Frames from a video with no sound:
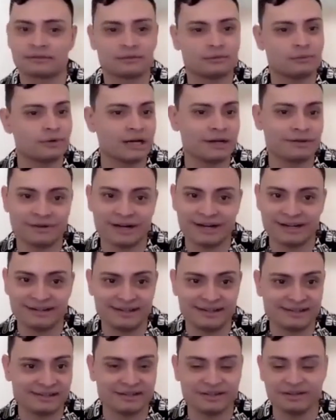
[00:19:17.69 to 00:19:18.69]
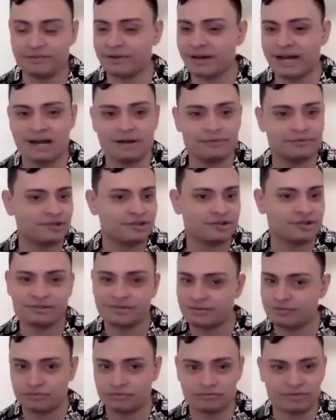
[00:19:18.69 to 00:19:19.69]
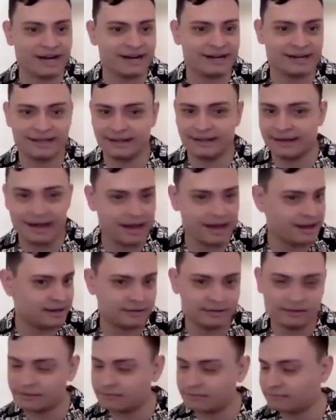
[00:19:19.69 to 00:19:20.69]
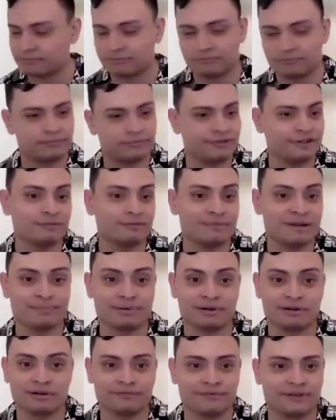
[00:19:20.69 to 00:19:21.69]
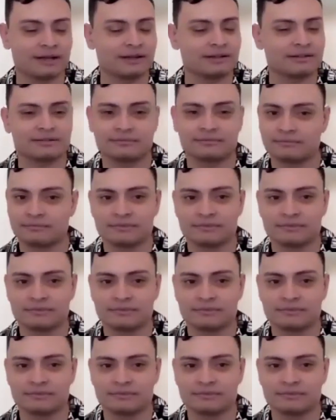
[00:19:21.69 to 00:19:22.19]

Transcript: Whatever ideas that you have, just write it and you'll be perfect.